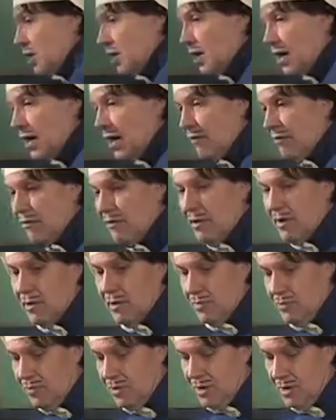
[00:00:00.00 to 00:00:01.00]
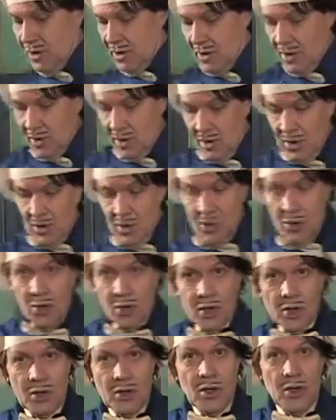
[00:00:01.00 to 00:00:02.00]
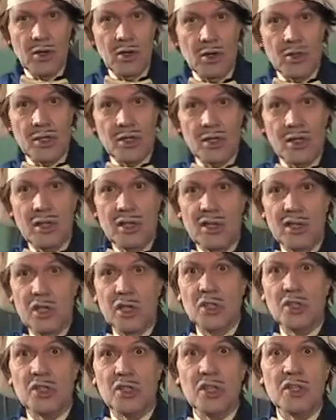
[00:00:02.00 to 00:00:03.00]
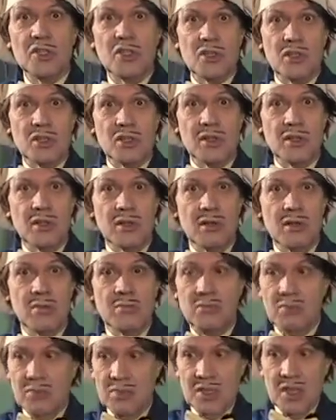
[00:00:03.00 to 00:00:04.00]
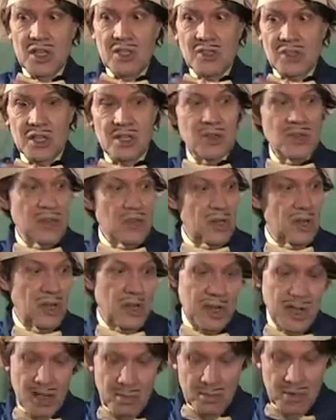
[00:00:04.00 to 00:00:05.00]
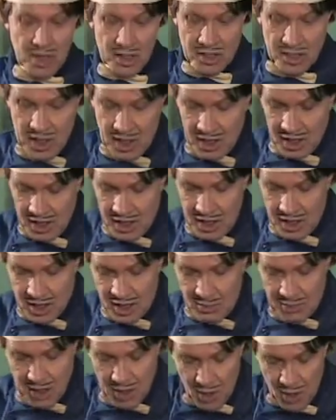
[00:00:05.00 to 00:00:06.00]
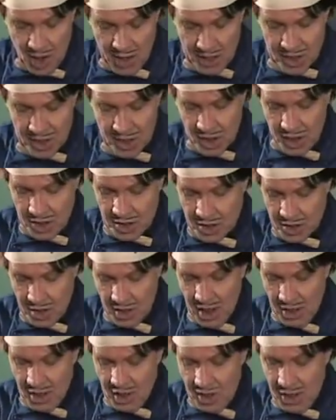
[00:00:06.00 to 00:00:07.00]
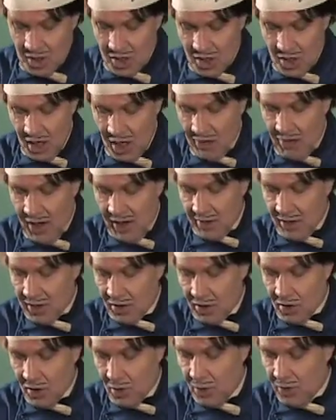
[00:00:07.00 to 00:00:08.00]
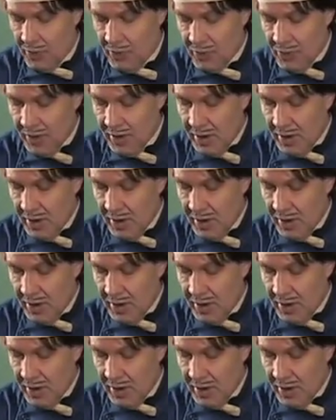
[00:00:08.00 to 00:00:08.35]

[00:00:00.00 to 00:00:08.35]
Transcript: the knife. You can use the scissors. These scissors are clean because I cleaned them. Now watch this. Instead of having to do